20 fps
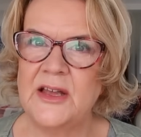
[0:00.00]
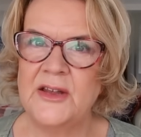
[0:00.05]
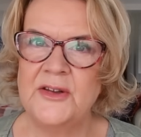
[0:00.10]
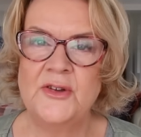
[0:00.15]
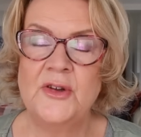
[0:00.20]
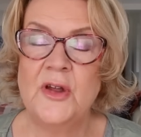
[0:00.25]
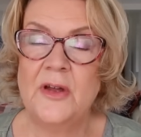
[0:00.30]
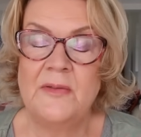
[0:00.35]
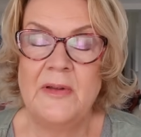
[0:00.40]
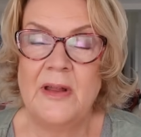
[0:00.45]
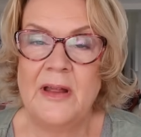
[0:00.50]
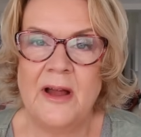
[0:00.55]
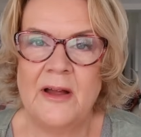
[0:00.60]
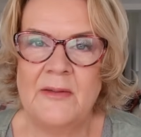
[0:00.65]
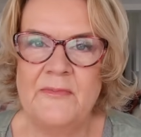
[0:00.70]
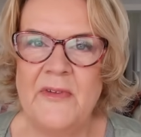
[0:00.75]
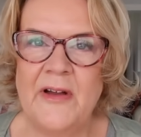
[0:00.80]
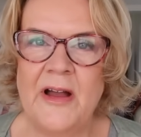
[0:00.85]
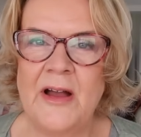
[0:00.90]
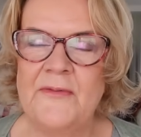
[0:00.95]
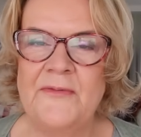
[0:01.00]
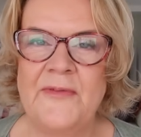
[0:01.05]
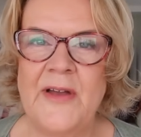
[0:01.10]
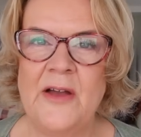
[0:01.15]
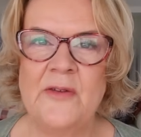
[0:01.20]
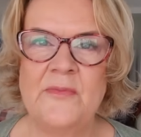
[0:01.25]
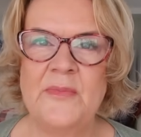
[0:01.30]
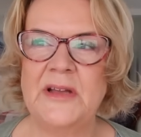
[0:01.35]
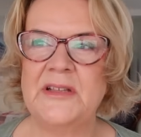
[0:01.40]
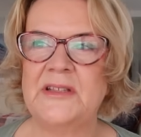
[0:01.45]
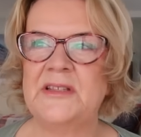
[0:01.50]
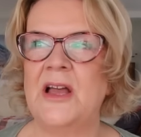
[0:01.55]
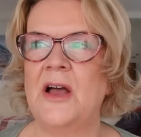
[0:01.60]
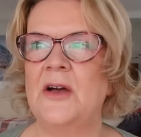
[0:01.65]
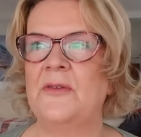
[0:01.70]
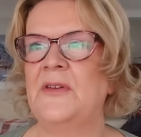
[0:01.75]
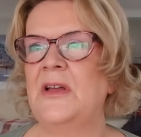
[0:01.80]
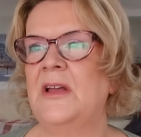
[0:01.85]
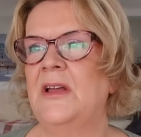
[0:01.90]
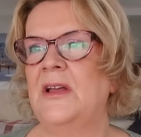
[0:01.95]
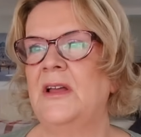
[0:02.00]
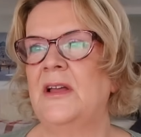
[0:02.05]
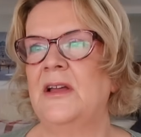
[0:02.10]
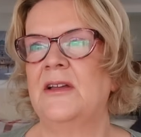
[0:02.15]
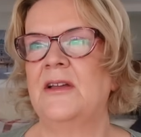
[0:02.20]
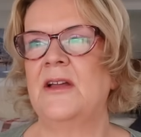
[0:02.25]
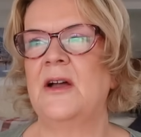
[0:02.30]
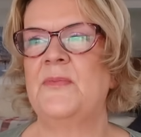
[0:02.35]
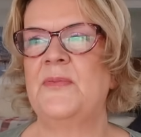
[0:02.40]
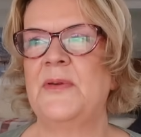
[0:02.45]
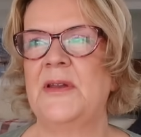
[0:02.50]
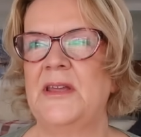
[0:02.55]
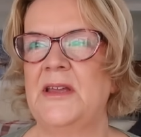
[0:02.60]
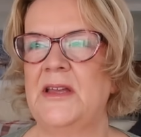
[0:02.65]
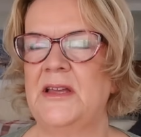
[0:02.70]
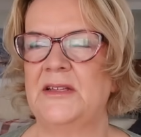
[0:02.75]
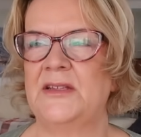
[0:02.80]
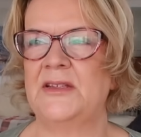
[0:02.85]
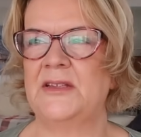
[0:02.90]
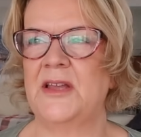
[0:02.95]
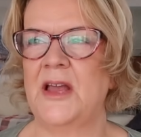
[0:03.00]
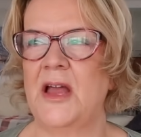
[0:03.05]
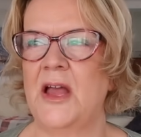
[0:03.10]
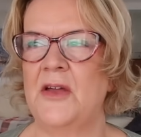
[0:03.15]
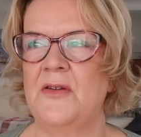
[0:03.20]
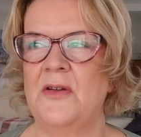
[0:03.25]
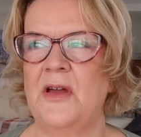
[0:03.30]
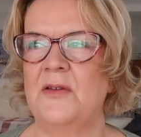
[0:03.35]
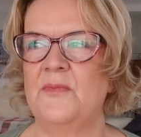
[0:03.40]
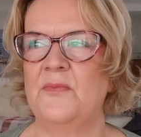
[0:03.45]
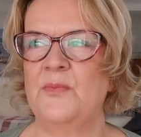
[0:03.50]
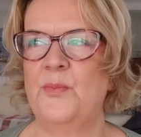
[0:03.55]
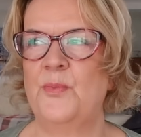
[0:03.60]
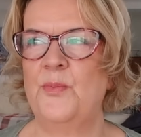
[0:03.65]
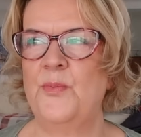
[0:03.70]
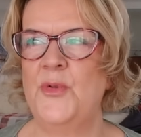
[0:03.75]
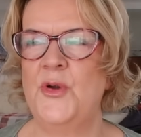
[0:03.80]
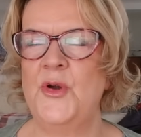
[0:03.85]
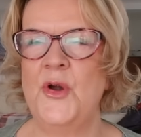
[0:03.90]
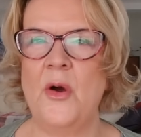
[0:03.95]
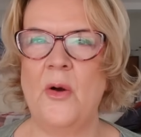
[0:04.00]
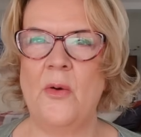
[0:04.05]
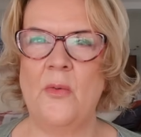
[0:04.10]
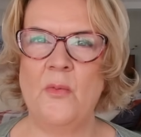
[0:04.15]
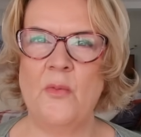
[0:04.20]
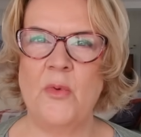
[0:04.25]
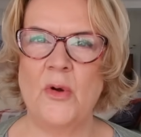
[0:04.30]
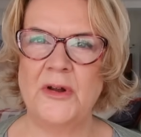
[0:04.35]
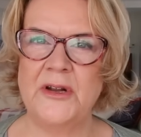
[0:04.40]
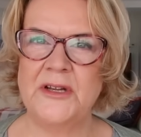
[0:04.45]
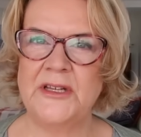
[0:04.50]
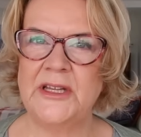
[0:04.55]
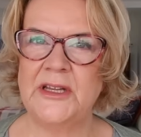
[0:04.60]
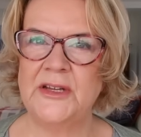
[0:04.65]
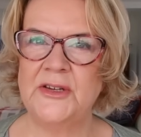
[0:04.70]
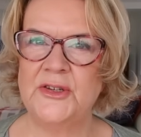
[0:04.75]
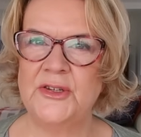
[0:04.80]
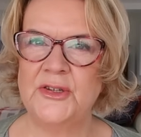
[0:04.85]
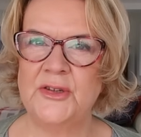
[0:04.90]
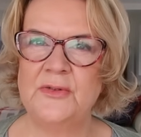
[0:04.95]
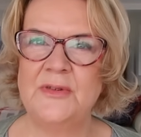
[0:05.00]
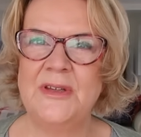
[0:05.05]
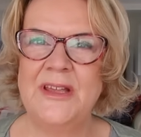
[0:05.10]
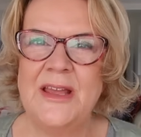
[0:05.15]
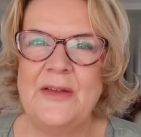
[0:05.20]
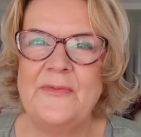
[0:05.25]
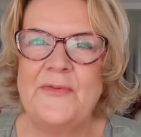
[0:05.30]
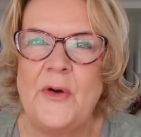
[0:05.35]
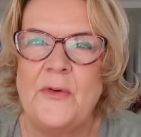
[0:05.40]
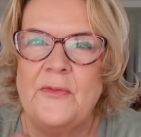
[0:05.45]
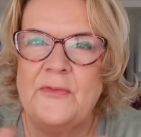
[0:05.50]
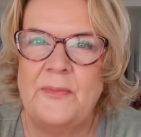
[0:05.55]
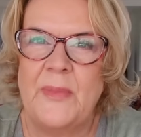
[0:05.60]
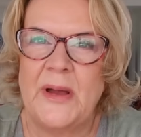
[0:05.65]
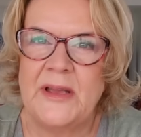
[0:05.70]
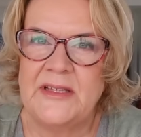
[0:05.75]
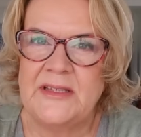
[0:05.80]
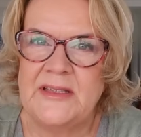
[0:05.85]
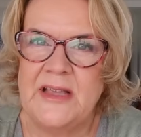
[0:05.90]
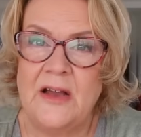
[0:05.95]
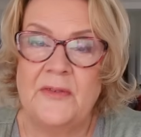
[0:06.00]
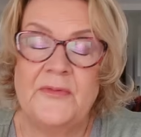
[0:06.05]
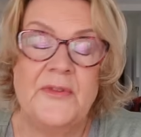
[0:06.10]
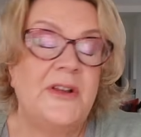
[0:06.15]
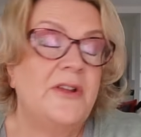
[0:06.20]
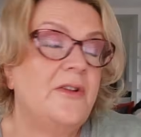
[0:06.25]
And I found myself a couple of years ago not wanting to give of myself.